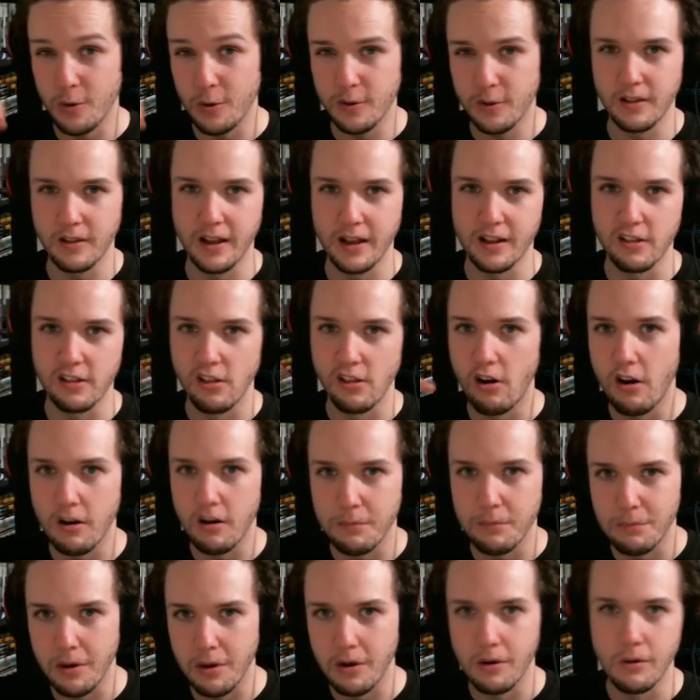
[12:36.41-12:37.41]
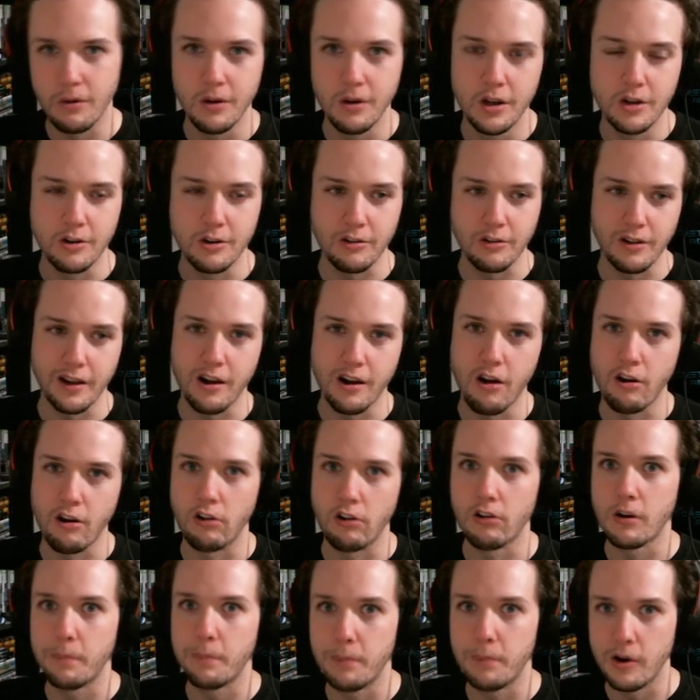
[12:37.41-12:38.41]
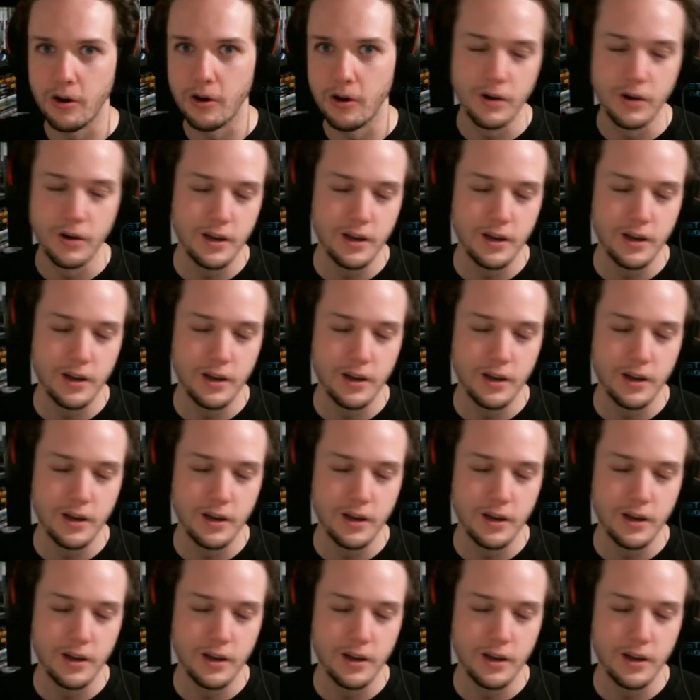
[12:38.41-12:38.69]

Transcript: They're like long bow or like arc bow.